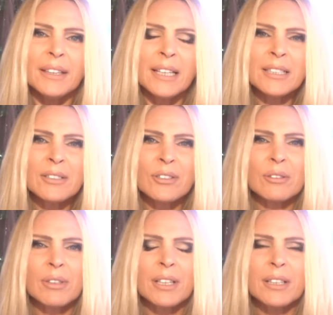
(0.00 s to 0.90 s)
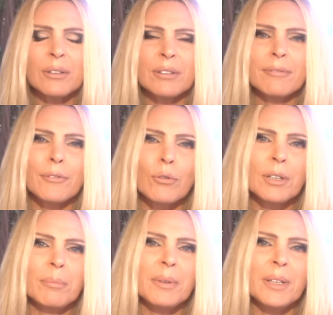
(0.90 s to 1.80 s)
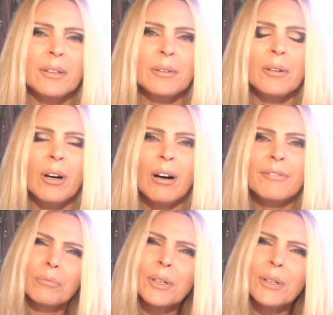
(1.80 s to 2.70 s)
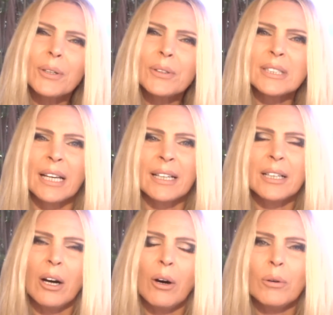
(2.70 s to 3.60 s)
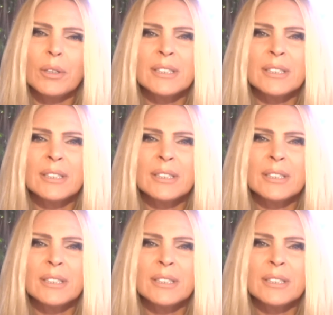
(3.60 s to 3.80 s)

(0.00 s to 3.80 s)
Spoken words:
This is just really to inform you of where this can go.